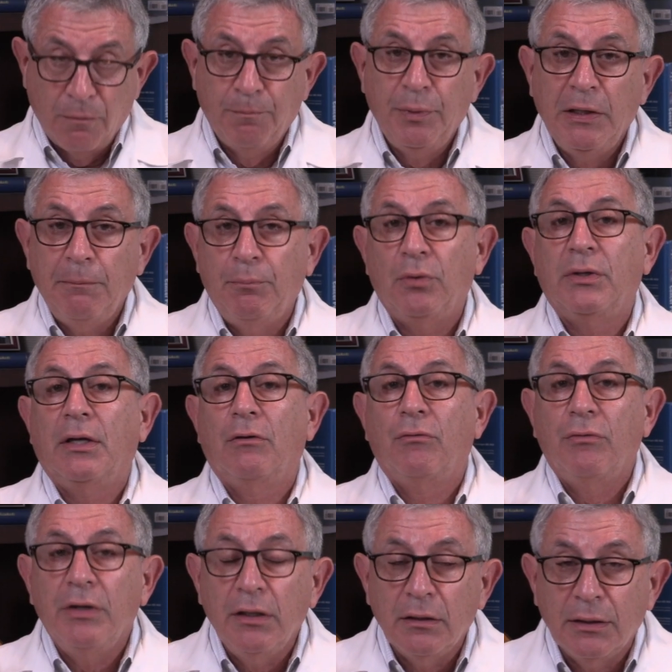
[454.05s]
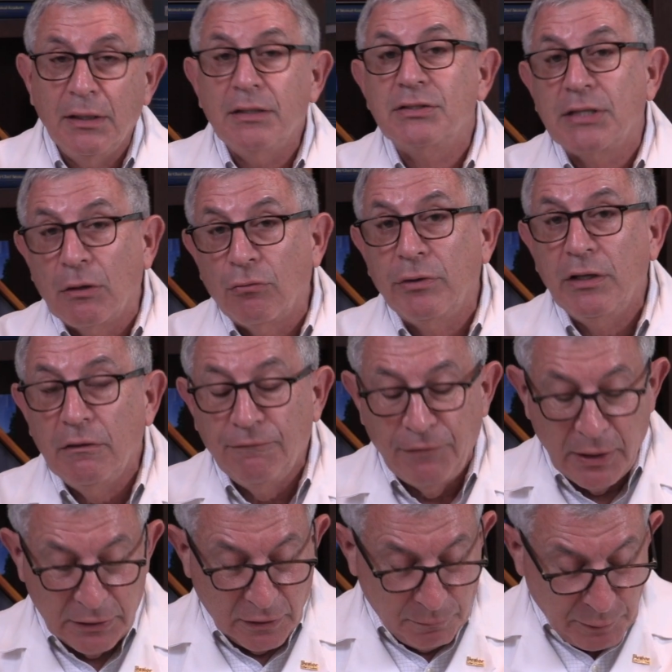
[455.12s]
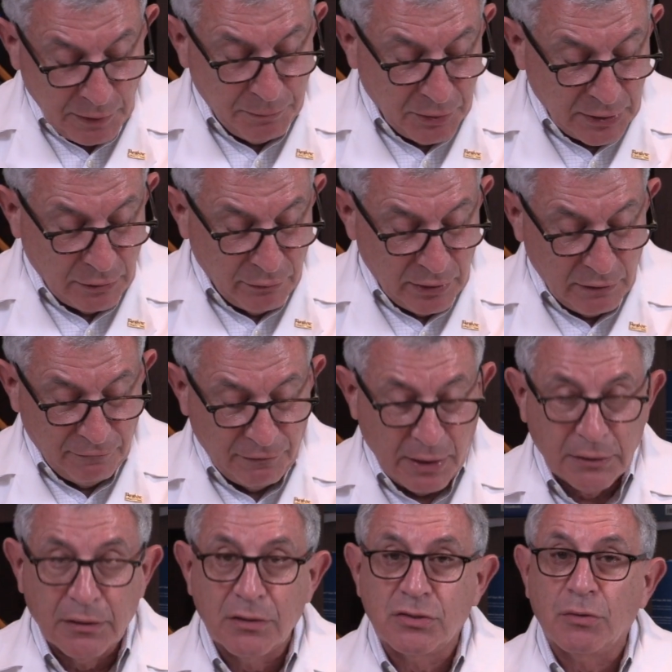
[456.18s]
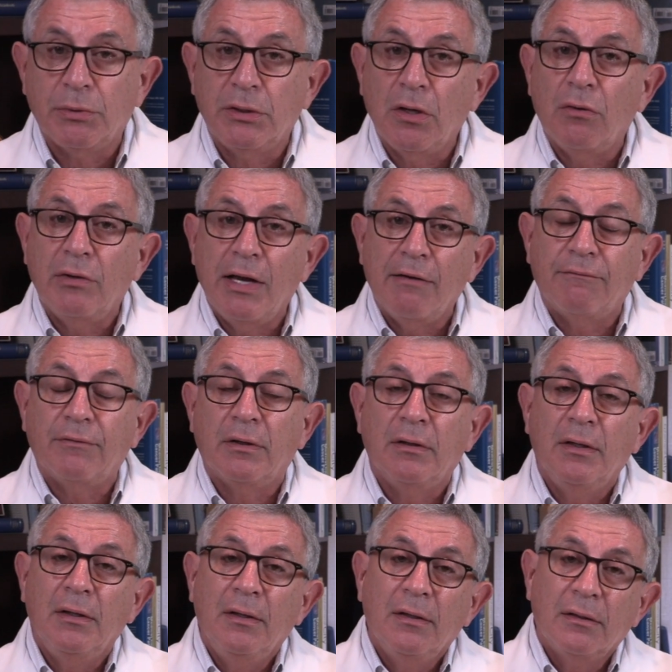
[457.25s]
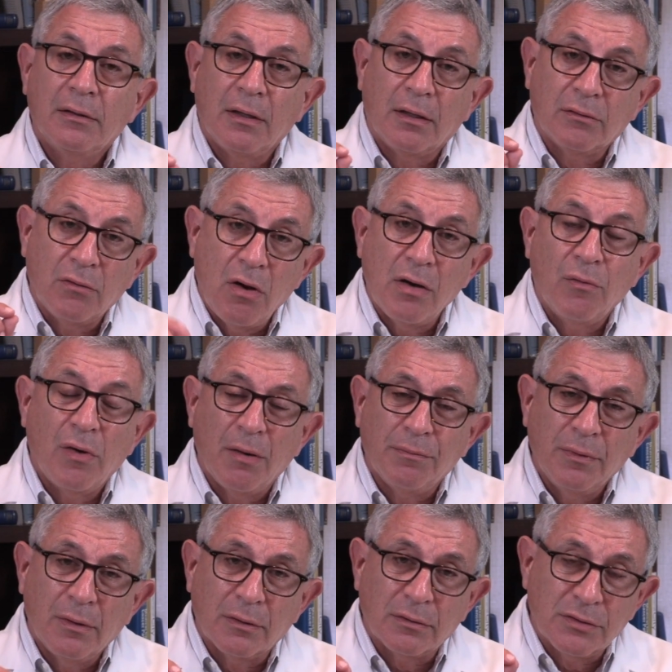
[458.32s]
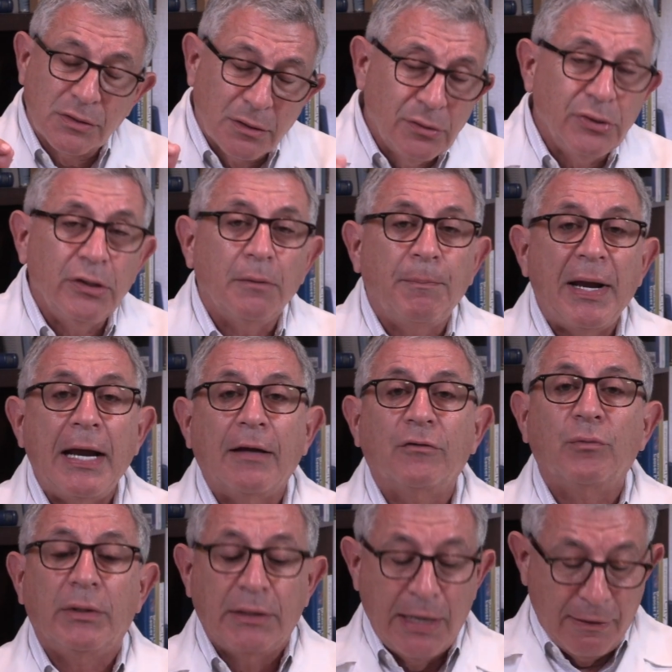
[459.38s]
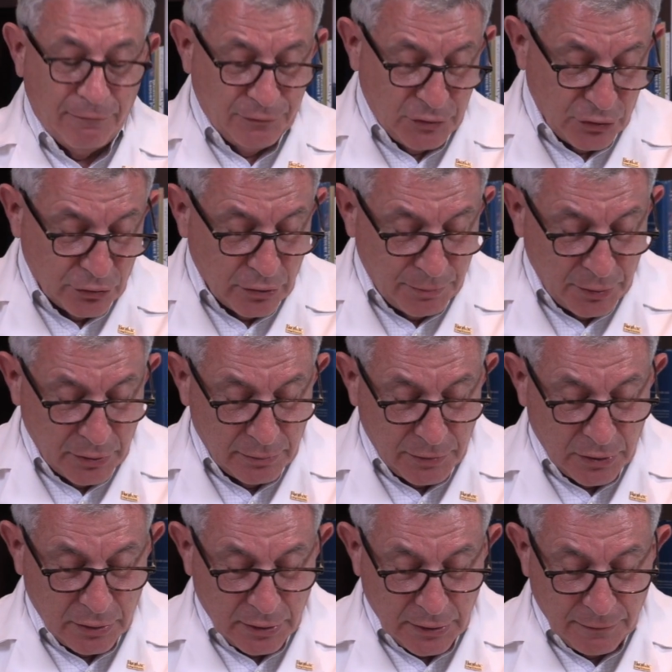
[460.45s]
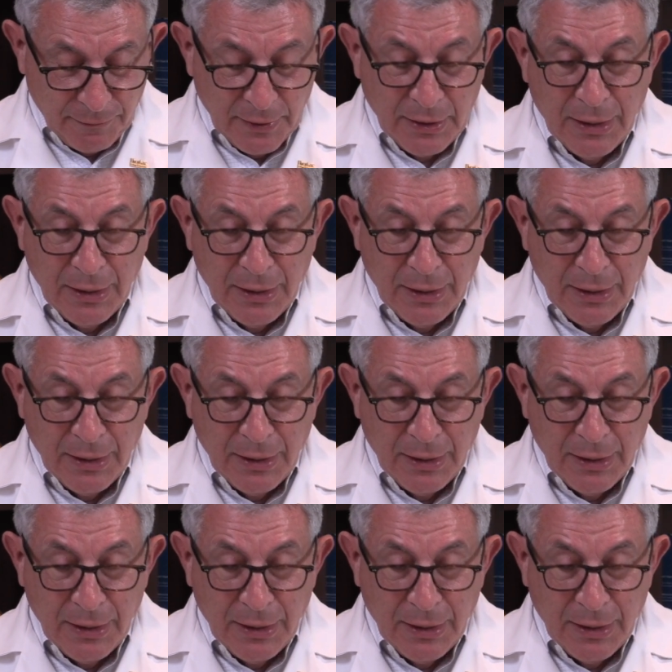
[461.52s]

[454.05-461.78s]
people get re kids get reinfected, people get reinfected. So we don't have a, a long, a, a clear pathway to have durable immunity,